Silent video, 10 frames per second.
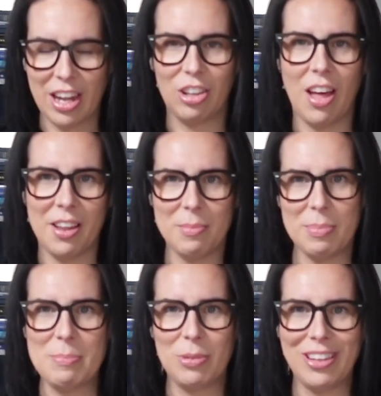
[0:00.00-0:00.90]
a lot of the
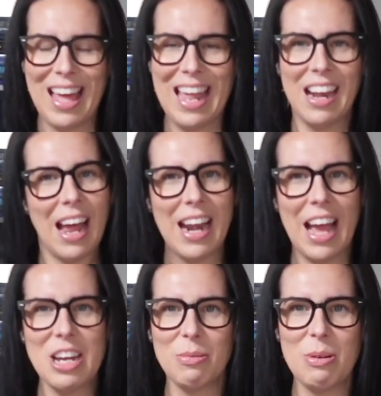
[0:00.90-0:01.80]
people. And
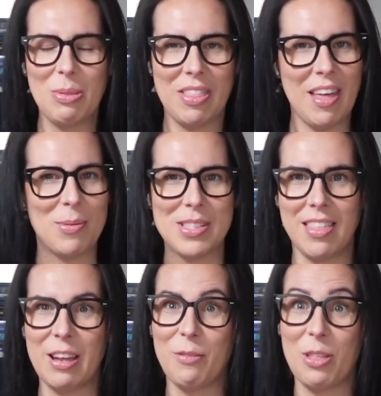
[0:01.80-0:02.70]
I don't know that that was a
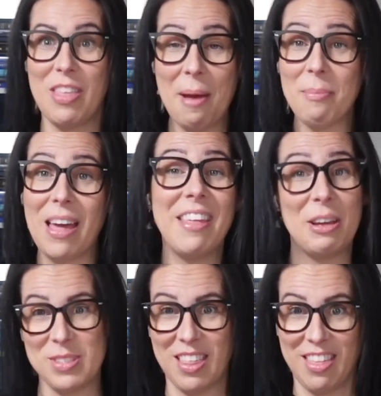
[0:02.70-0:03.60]
thing for them. I think it
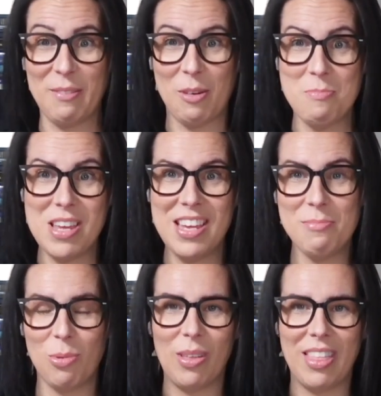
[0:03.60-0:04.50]
was a thing for me
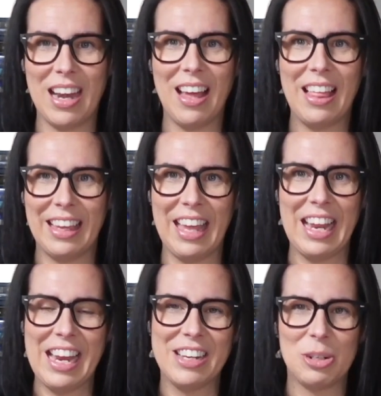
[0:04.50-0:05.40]
more than like
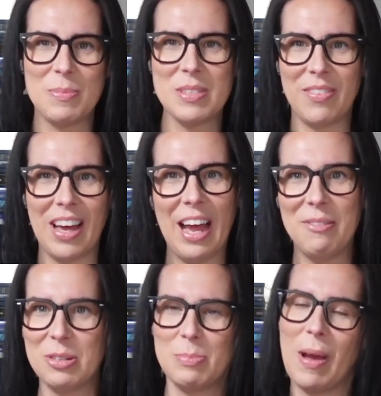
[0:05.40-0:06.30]
in terms of I
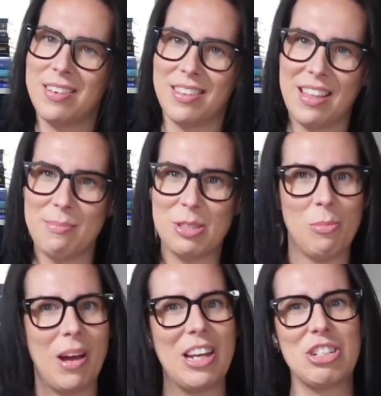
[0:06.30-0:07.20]
respected them so
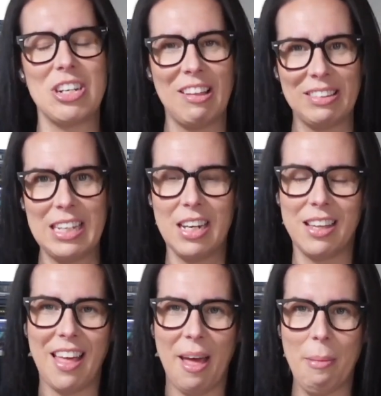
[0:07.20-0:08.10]
much and now
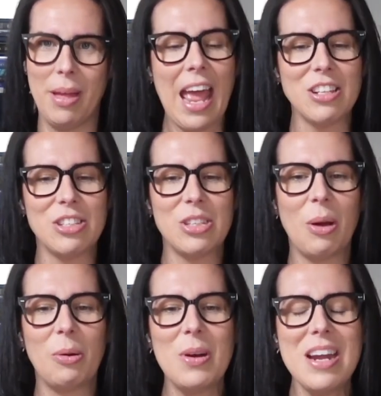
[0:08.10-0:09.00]
leading them. And
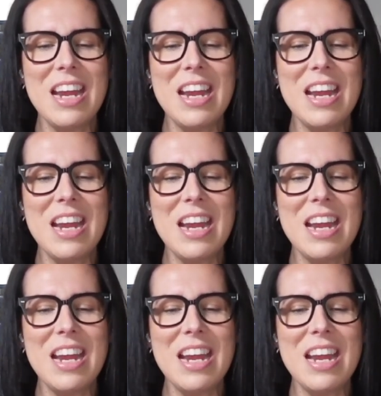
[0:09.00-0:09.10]
so,